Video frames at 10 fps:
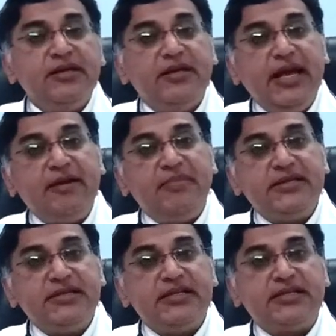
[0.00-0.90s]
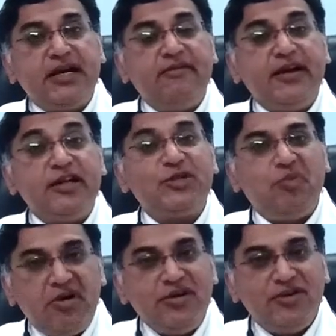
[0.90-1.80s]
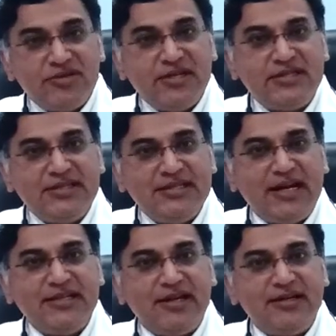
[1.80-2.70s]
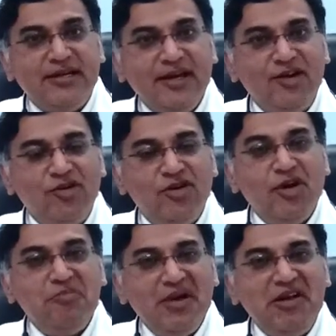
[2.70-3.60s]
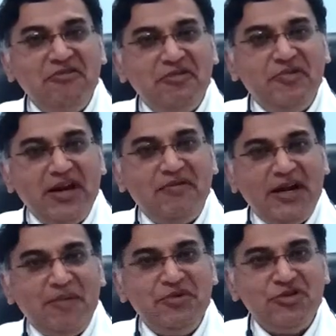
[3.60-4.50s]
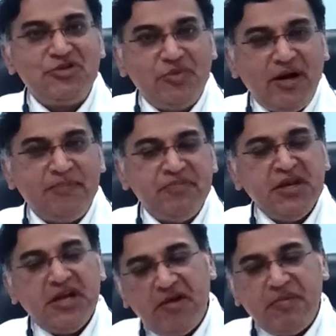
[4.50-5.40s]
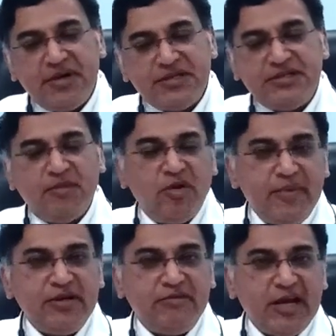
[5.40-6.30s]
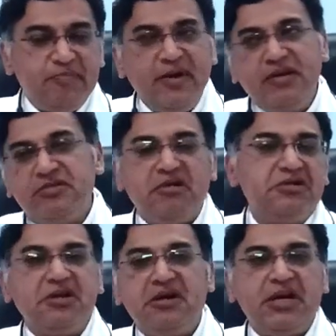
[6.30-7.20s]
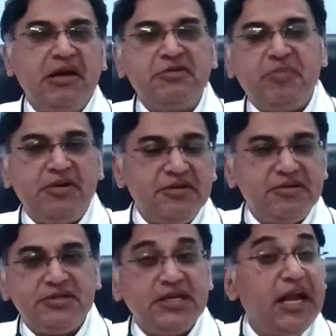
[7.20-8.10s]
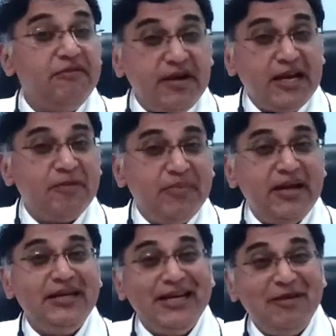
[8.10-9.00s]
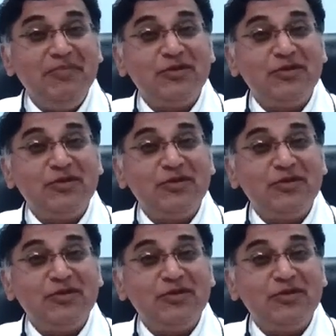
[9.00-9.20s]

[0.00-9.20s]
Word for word: The neck muscle, cervical spondylosis, is another, very, very well abused word. Everybody's, the moment you have neck pain, you say, oh sir, I have spondylosis. Every neck pain needn't be